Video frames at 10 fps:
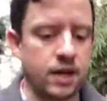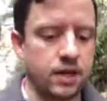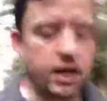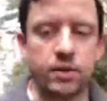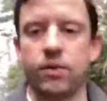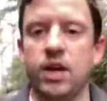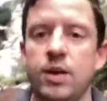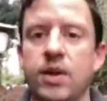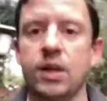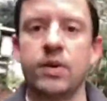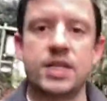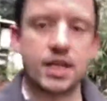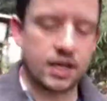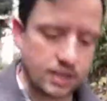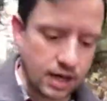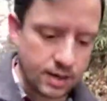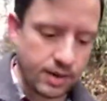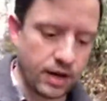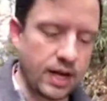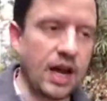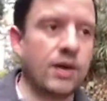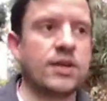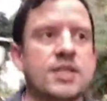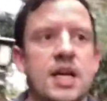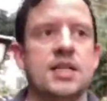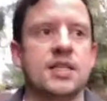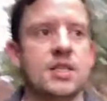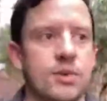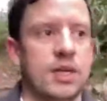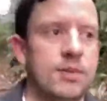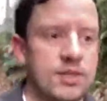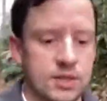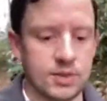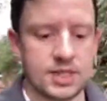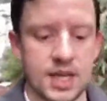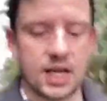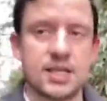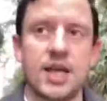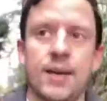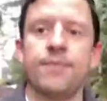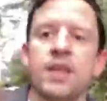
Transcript: anyway, the reason I talk about it and how this ties into what Himitsu was saying is that,